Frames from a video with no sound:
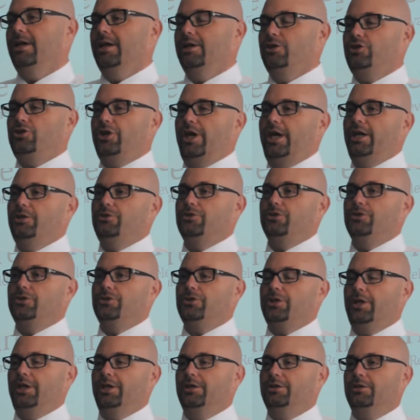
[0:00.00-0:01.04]
Changes
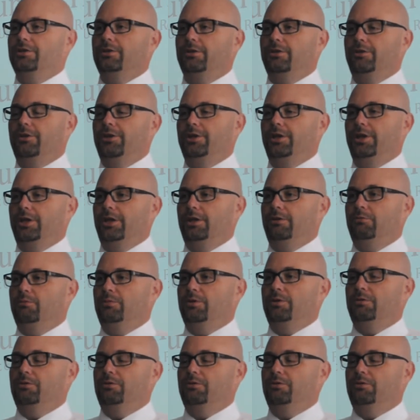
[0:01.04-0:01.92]
in the